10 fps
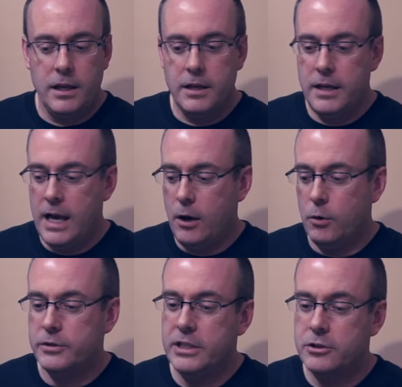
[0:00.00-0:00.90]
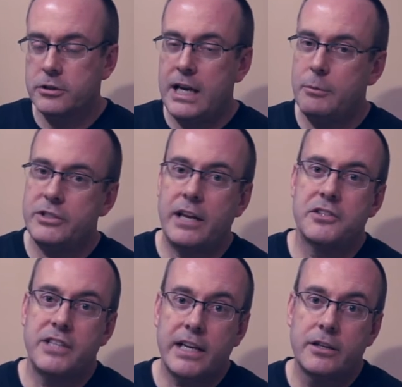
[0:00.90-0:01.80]
Now, digital timers had a
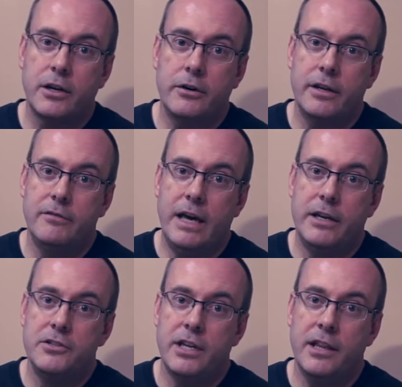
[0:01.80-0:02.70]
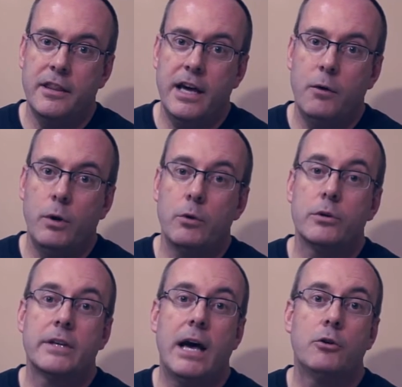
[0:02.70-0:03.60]
secondary advantage in that we were
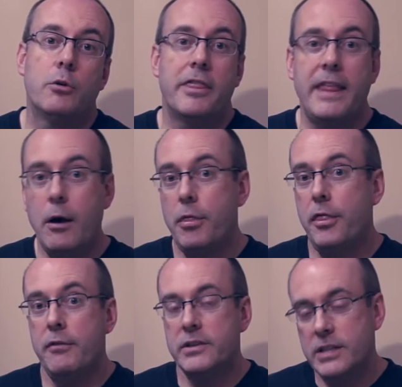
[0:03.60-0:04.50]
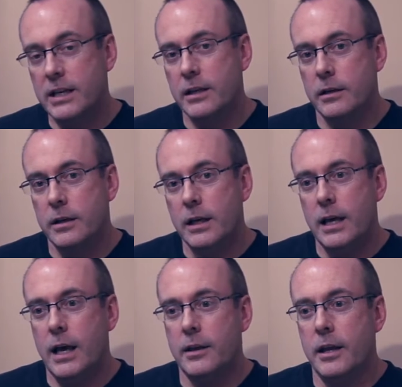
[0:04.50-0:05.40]
down to 1/1000th of a second.
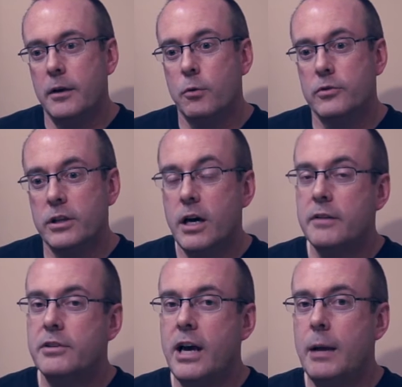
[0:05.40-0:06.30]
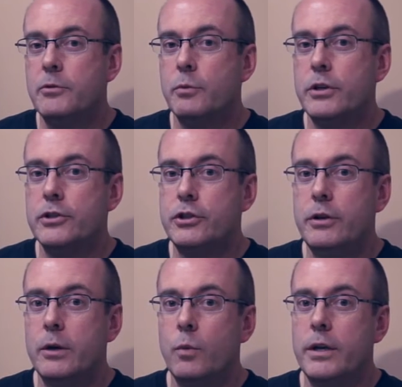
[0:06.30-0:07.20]
And there was a lot of times when you're
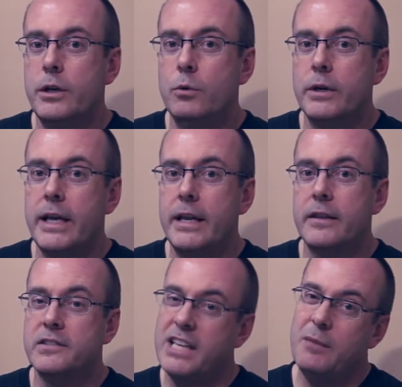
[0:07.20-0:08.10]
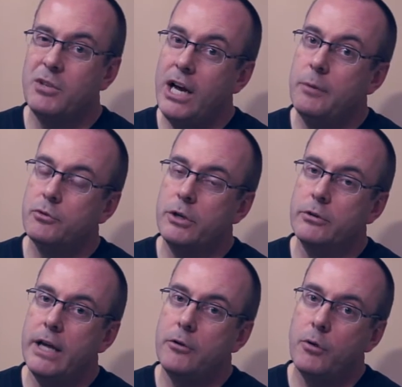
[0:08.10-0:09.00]
shooting when you were getting the same times when you're
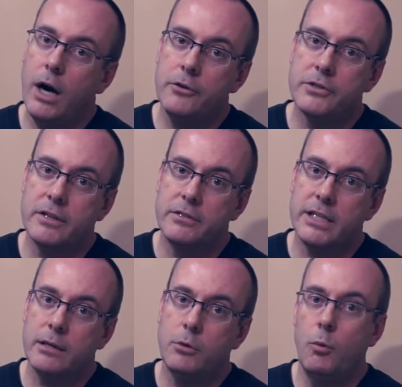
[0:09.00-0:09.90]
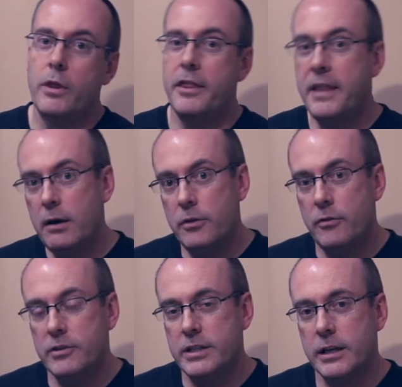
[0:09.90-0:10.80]
down to 100ths of a second, but with 1/1000th of a
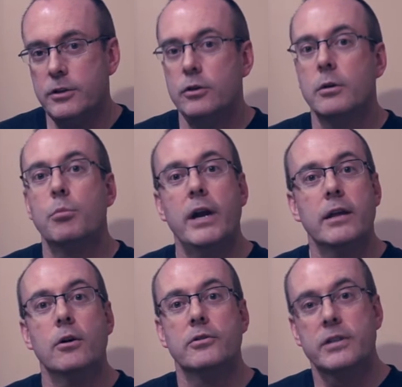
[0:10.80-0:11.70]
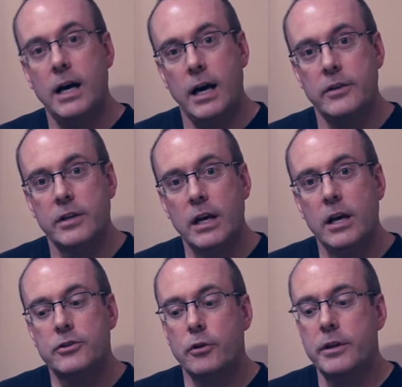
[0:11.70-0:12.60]
second you could break those ties.
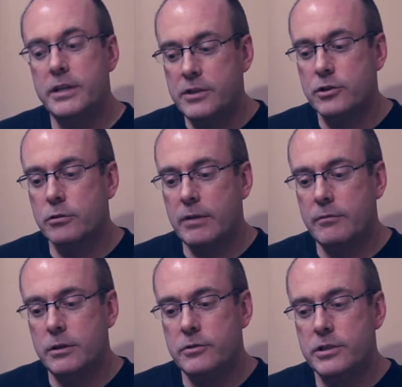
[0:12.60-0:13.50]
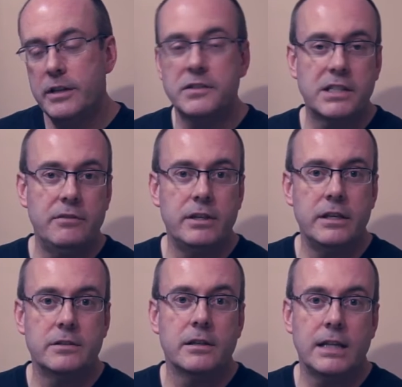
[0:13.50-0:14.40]
So the digital revolution in the
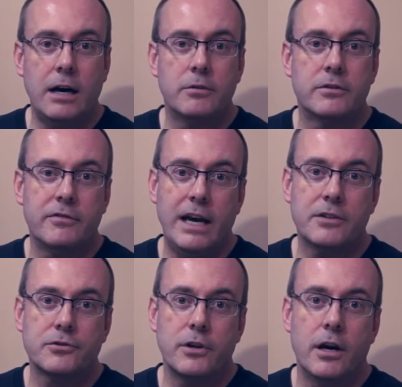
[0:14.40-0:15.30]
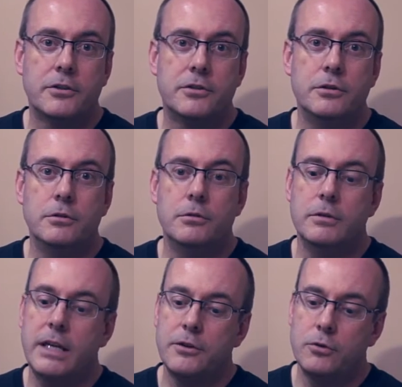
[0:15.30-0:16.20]
70s allowed fast draw to
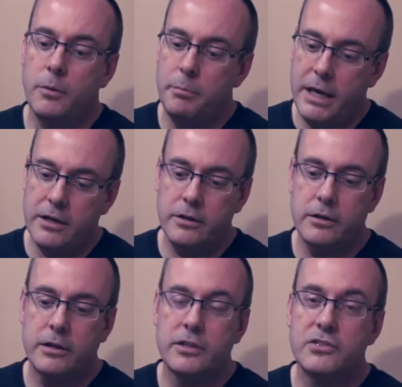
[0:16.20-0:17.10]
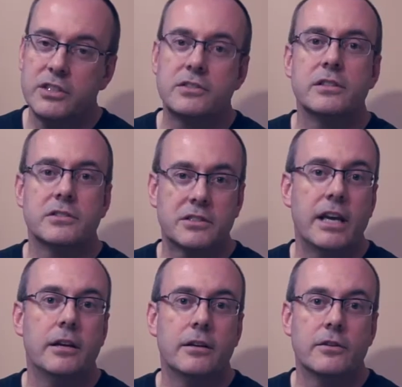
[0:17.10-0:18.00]
get to a better, consistent
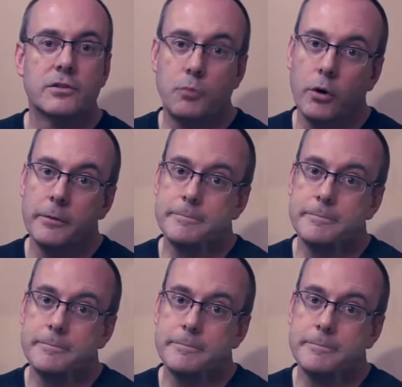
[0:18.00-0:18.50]
state in the sport.